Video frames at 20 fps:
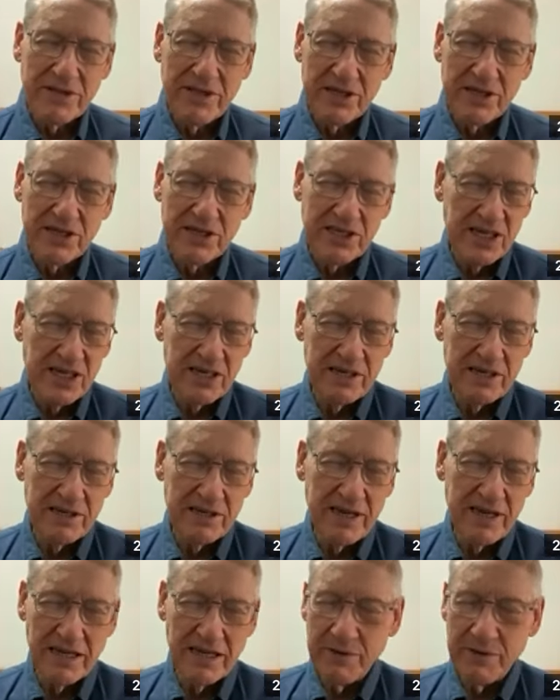this is in
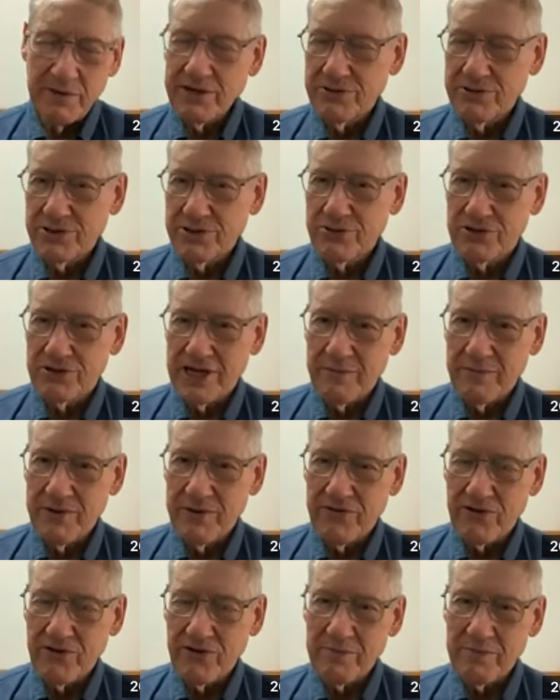elementary school now
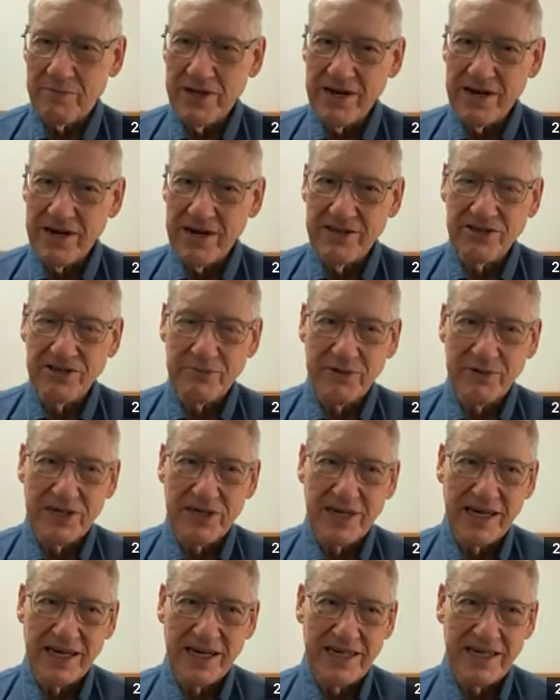before I played an instrument.
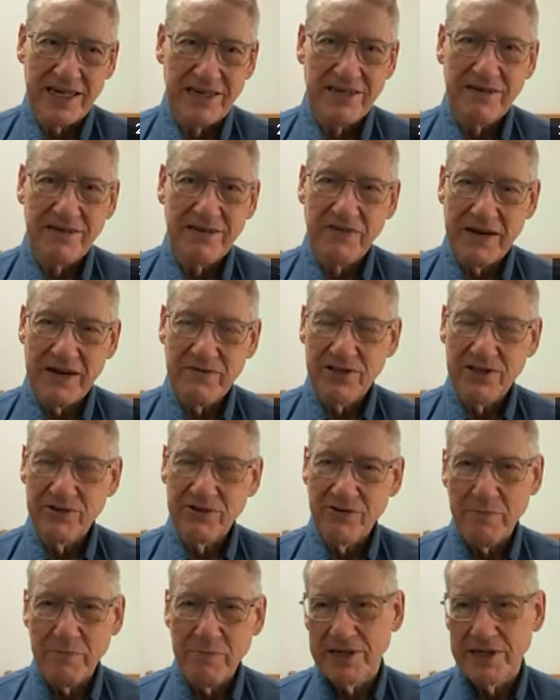I tended to favor the
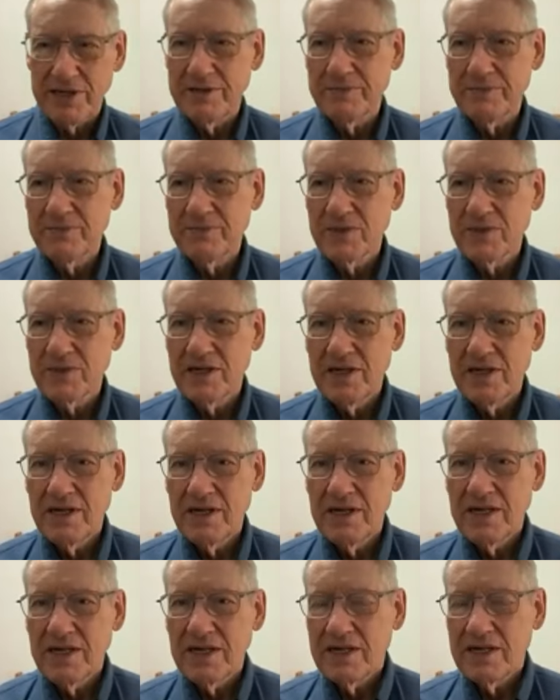trumpet,
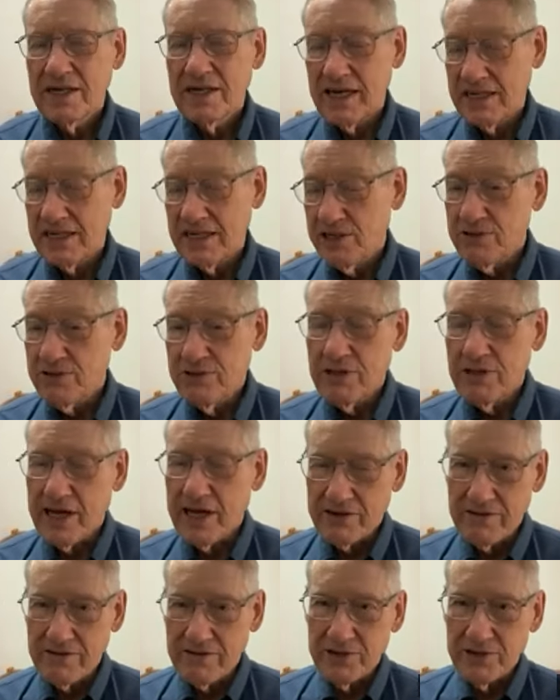and I still do
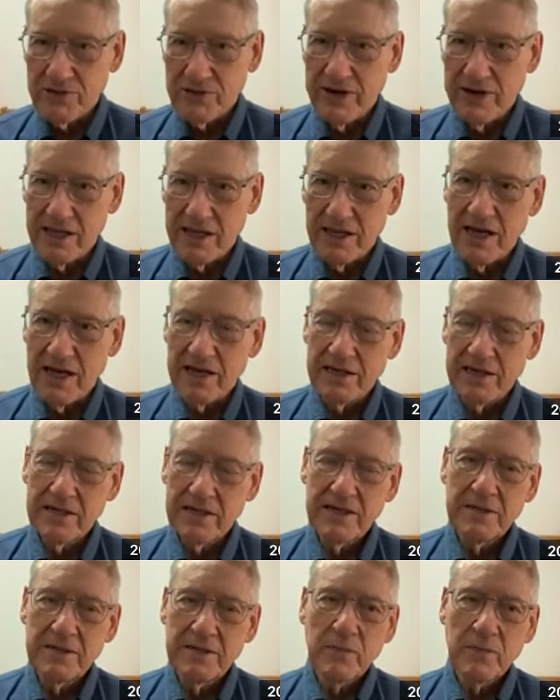like trumpet quite a lot.
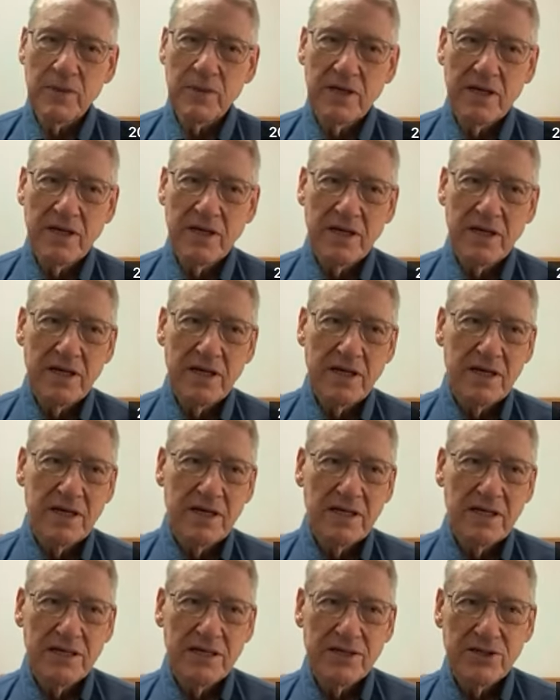
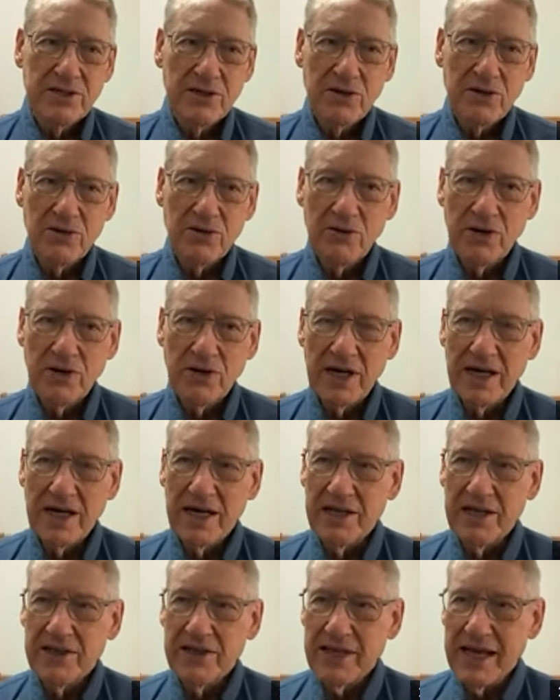So
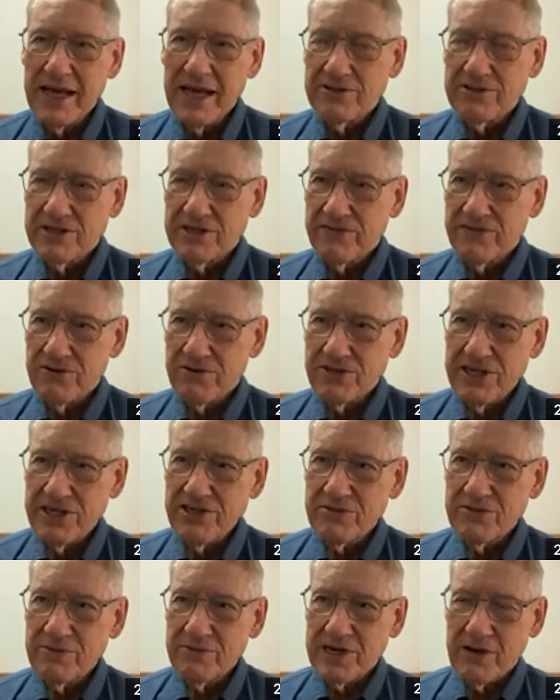that was the first
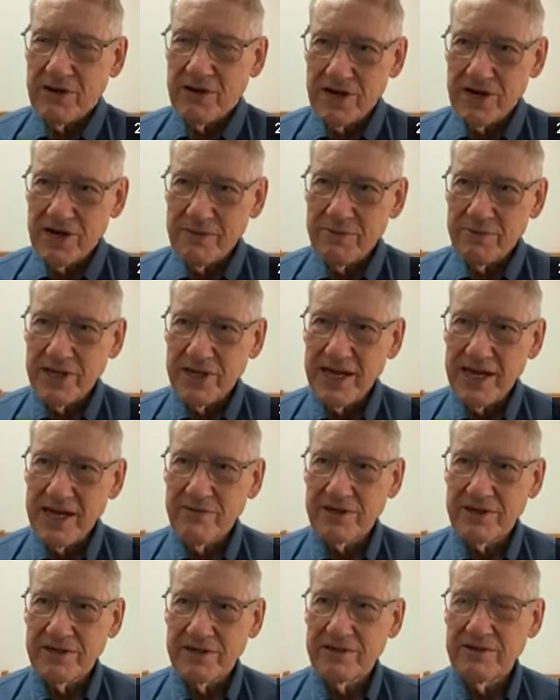instrument I wanted to play
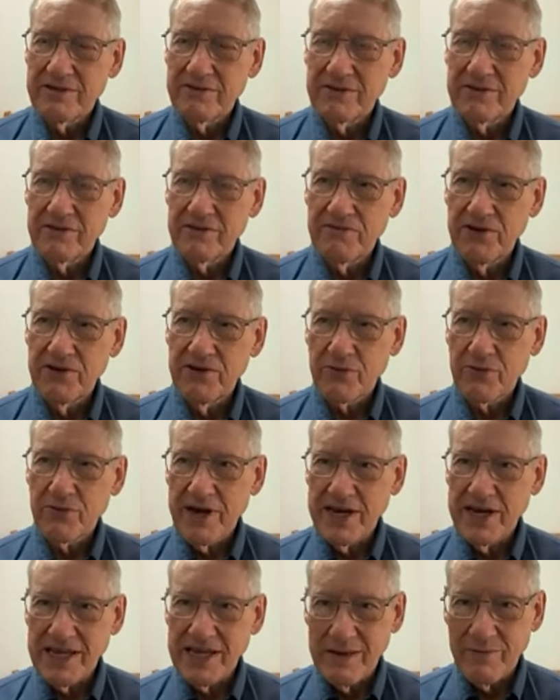when fifth
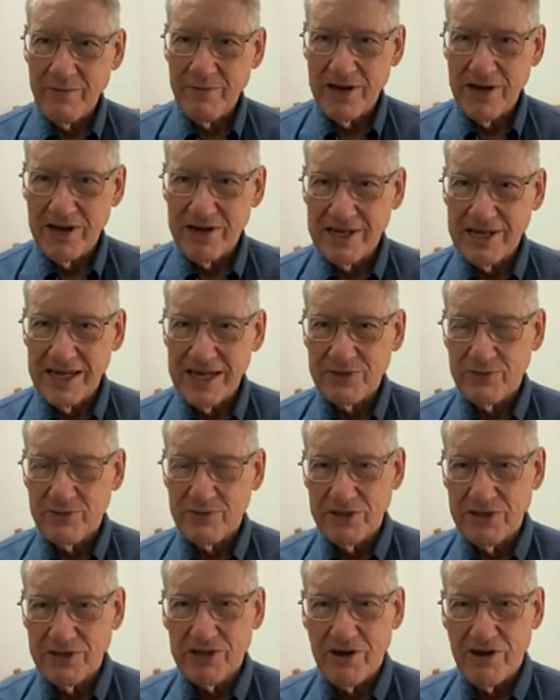grade came around, and that's
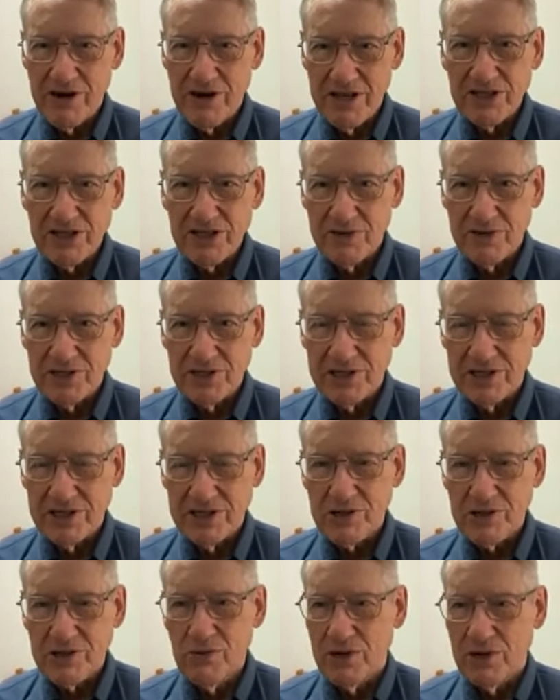when we started instruments in
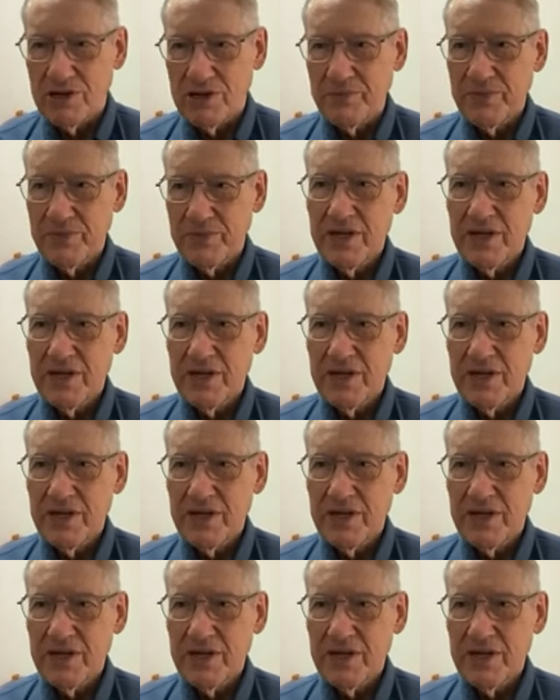school.